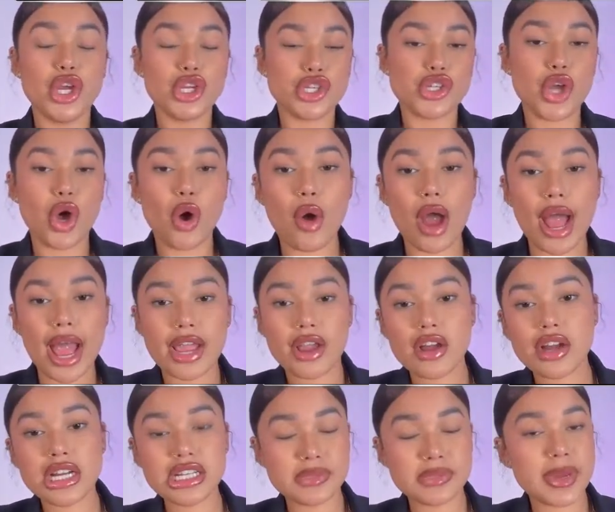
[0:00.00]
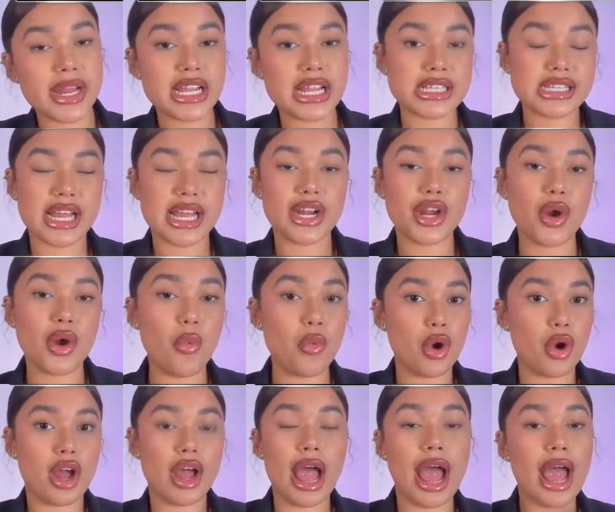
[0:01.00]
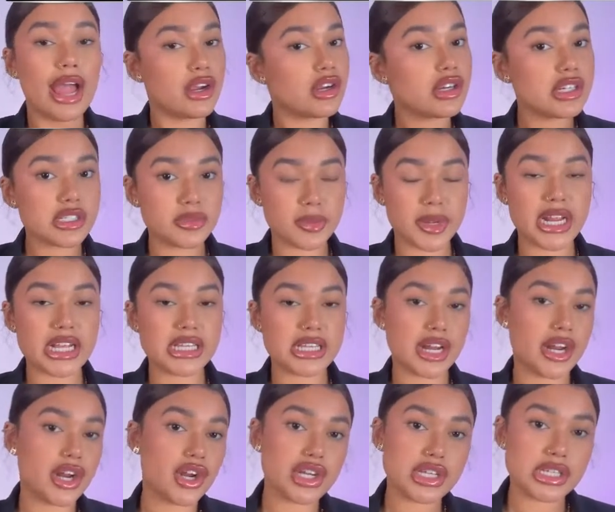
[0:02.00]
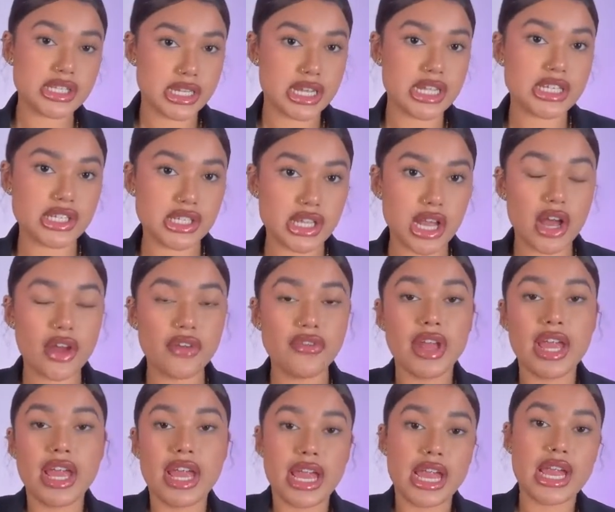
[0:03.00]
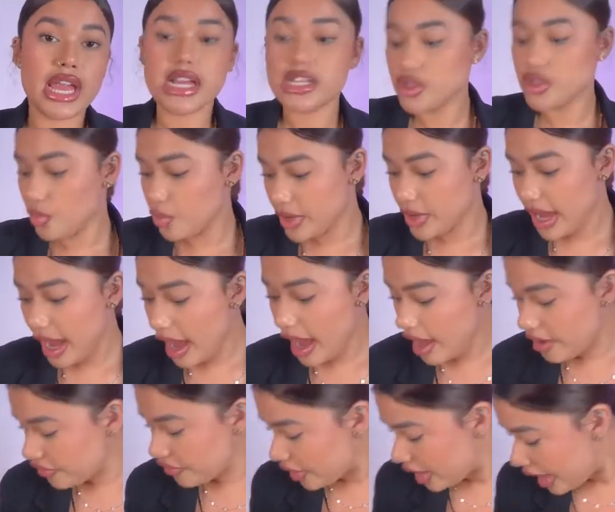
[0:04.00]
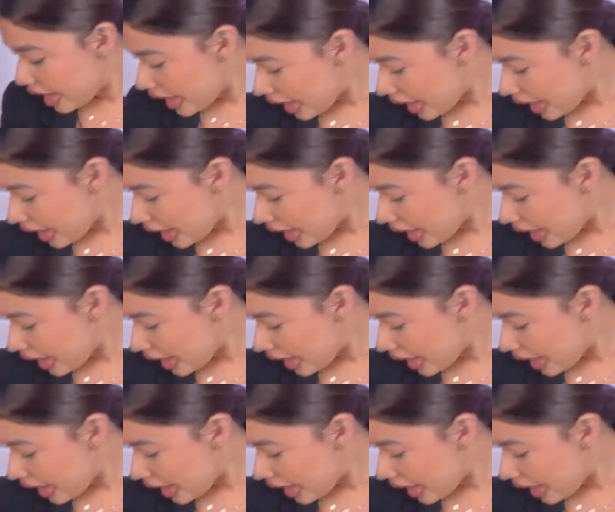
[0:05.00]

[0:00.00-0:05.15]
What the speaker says: So Icon Cosmetic Center, what Icon Cosmetic Center consists of is we have